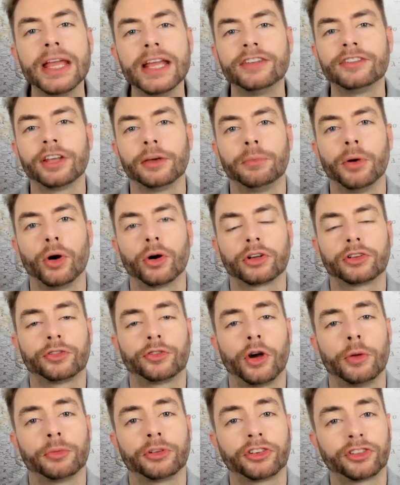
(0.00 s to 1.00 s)
beta books
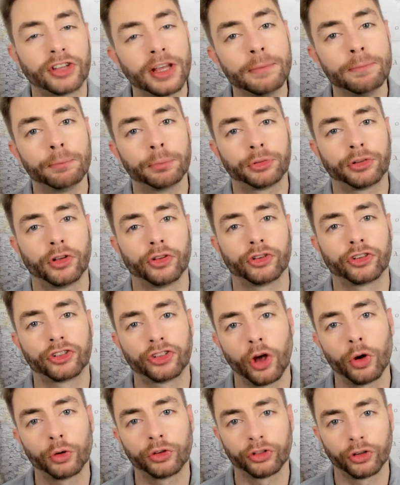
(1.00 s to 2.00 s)
from simps on
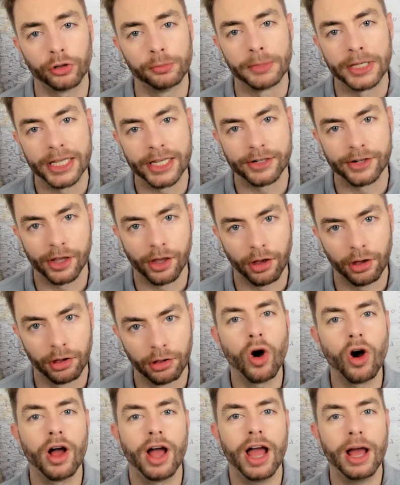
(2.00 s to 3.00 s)
social media?
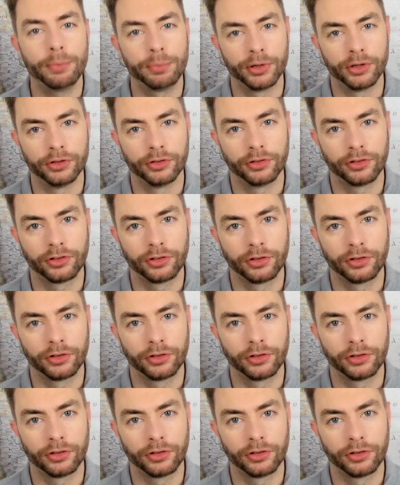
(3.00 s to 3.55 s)
What happens?